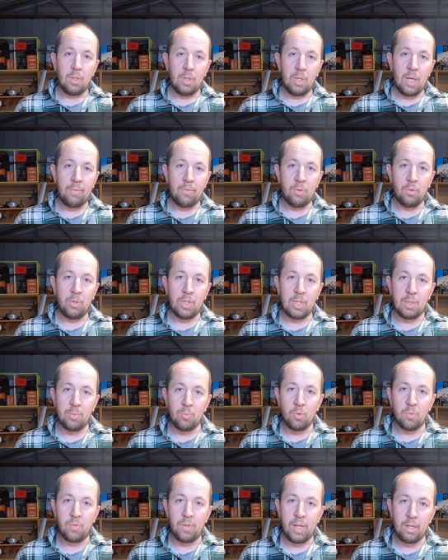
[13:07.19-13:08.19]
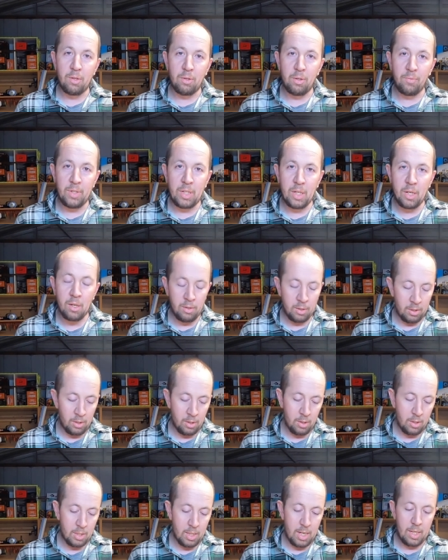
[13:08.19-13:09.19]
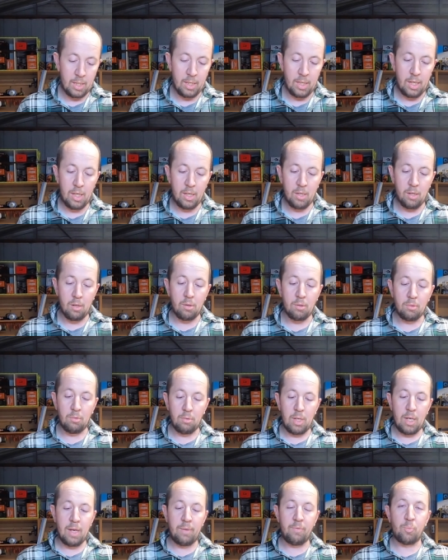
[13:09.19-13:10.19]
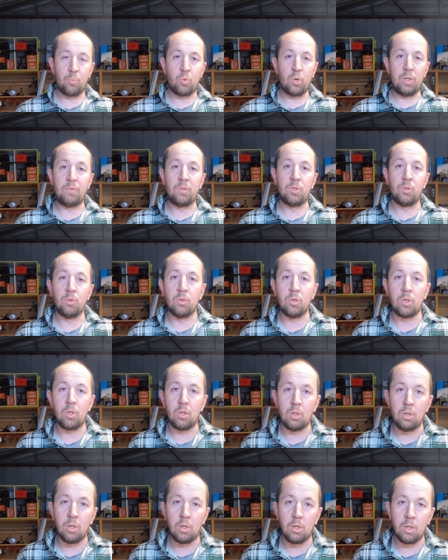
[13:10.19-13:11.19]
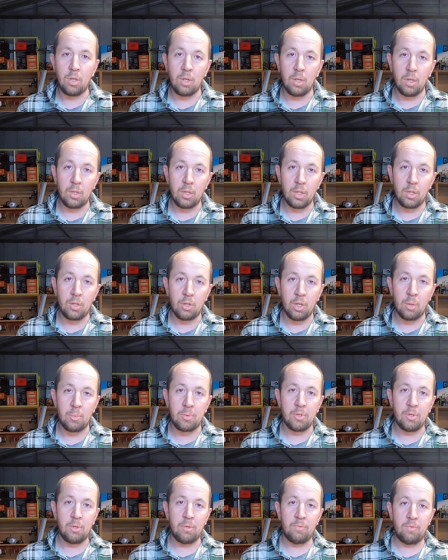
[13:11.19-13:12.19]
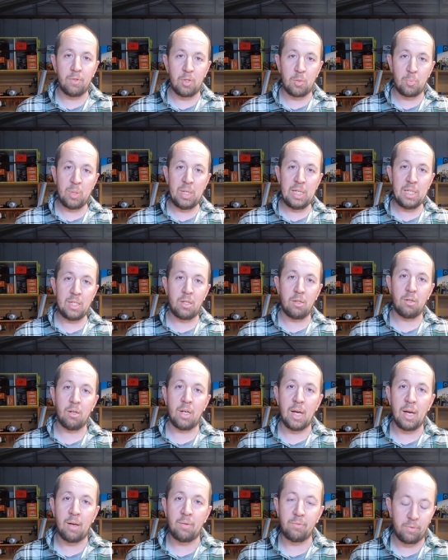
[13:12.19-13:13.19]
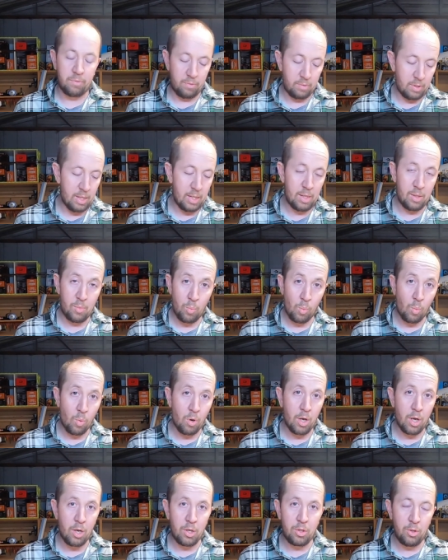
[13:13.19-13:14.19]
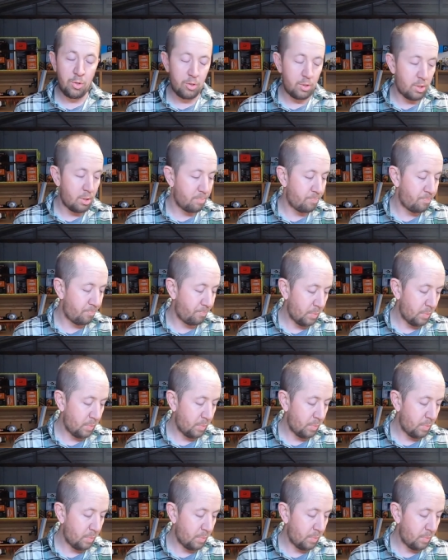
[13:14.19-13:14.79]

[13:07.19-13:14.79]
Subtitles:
Have a look at some more floundering videos, and then I'll have a brief talk on the types of spears that I have and why I use them.